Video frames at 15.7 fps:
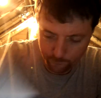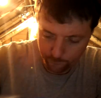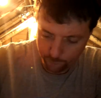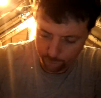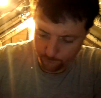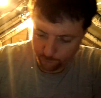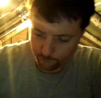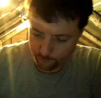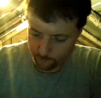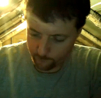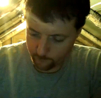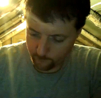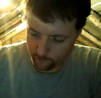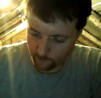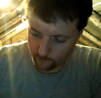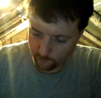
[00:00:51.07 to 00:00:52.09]

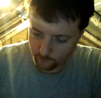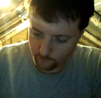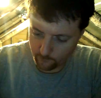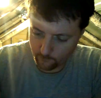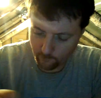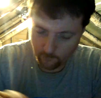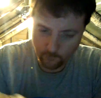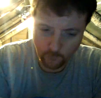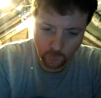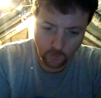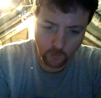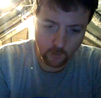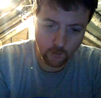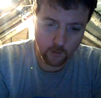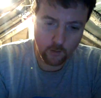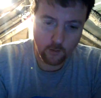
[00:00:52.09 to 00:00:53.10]

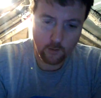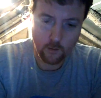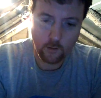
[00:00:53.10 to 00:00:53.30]
Nothing is said.